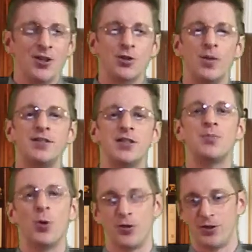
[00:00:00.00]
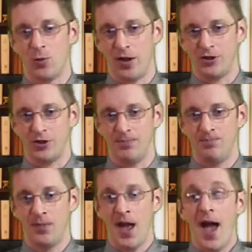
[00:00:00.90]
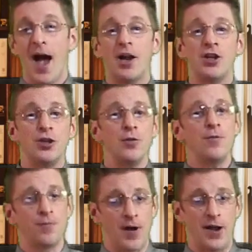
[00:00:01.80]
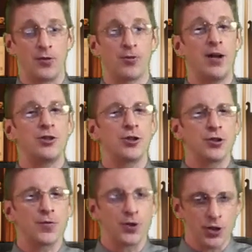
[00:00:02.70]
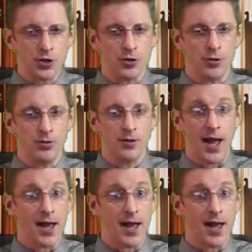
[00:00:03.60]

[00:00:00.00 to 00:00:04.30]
So let's explore this question. How do you find the right church for you?